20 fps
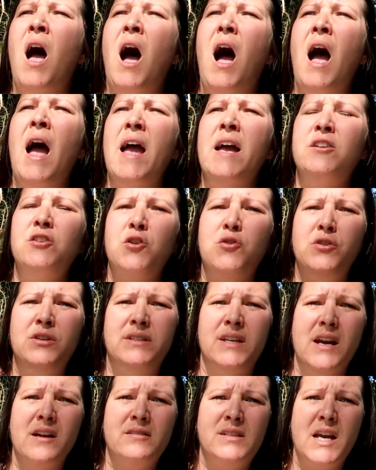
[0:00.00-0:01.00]
I had to go to
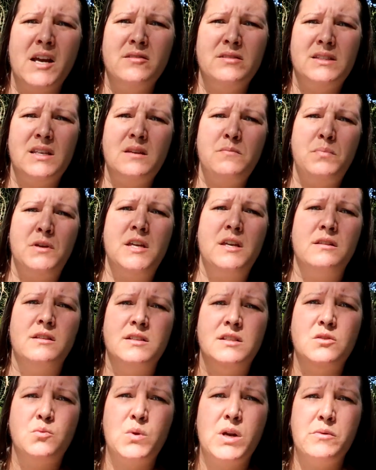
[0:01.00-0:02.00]
downtown St. Pete.
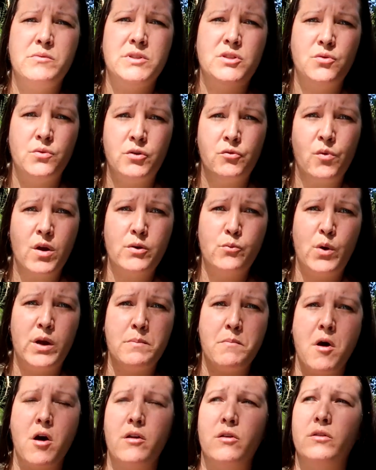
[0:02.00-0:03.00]
This is when I was doing runway
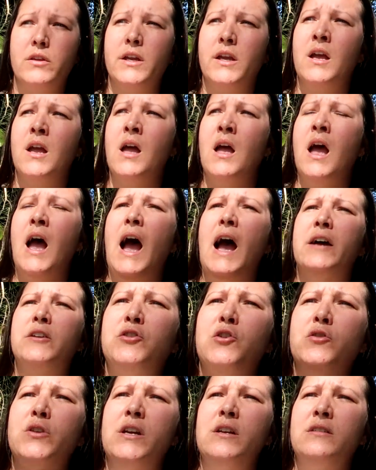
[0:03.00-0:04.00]
modeling. I
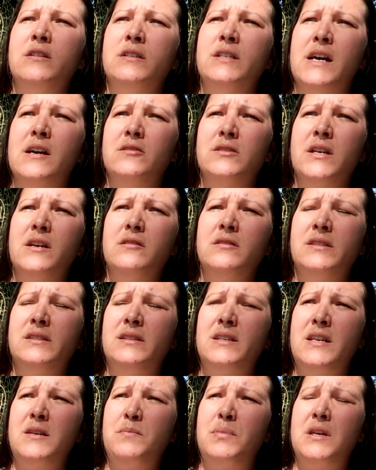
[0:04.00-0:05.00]
go down to downtown
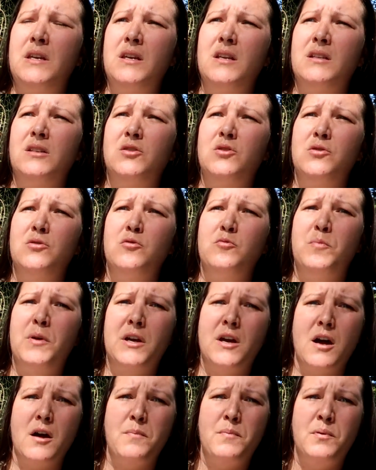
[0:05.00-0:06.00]
St. Pete to
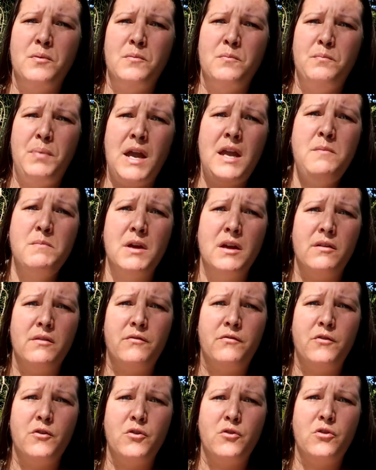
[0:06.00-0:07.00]
pick up
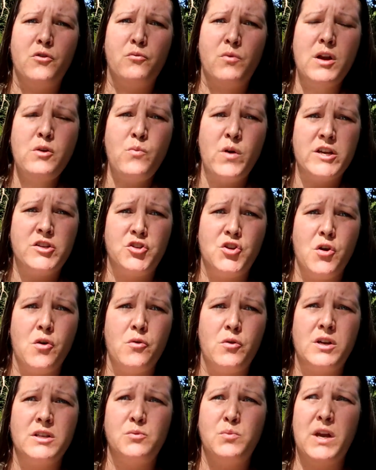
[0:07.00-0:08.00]
payment for the runway
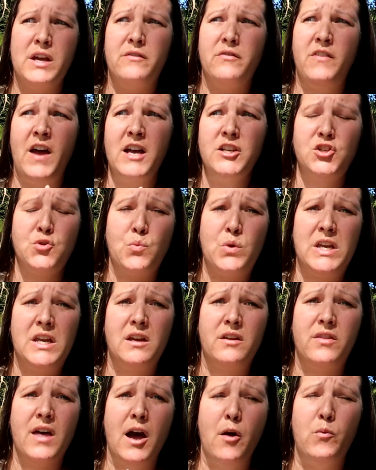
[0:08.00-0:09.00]
show because we had Fashion
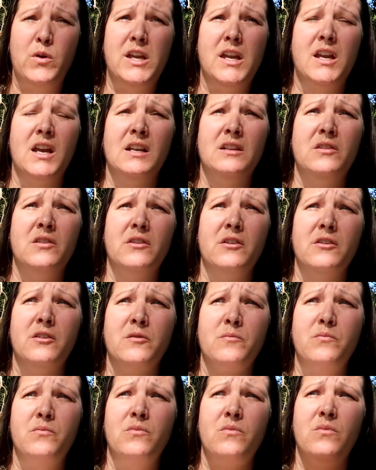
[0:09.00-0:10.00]
Week that week, and
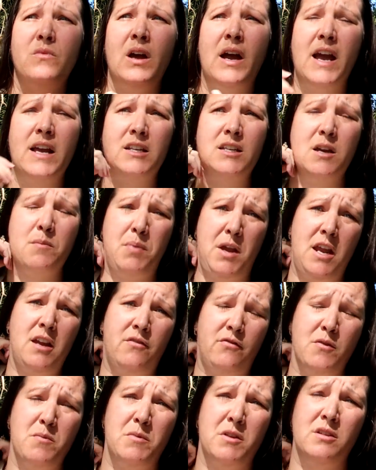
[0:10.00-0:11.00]
I had to get
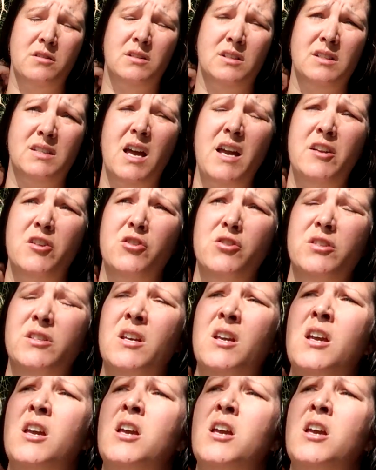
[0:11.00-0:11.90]
paid from the designers.